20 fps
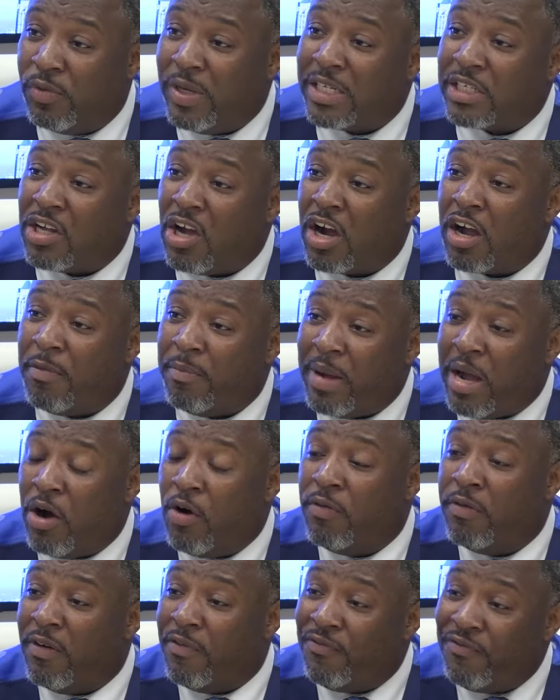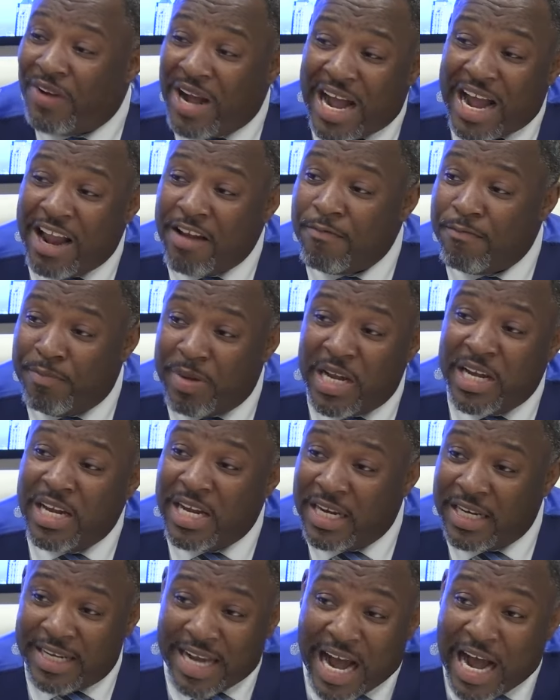We're talking about over $5
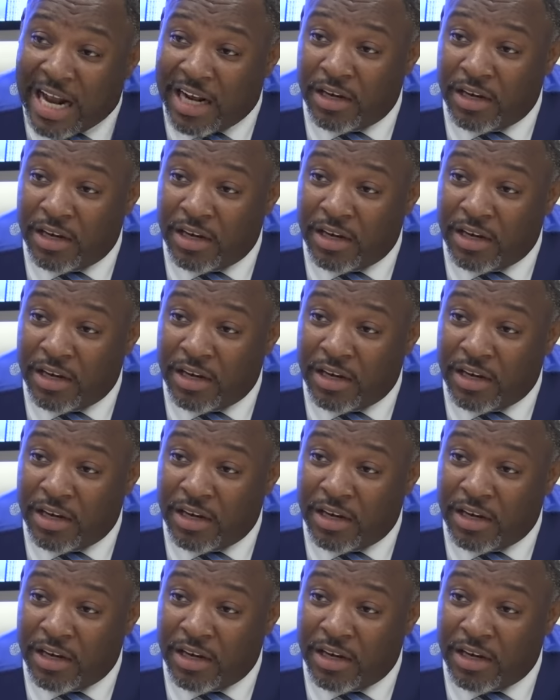billion.